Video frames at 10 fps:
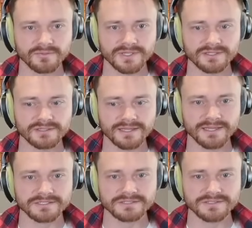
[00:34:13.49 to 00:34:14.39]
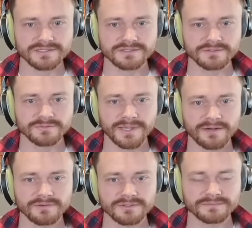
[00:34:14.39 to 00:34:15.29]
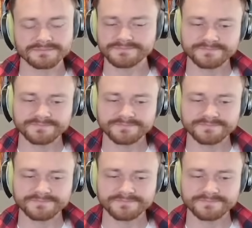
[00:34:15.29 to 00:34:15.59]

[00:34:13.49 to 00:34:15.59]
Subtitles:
We could actually Zur power up,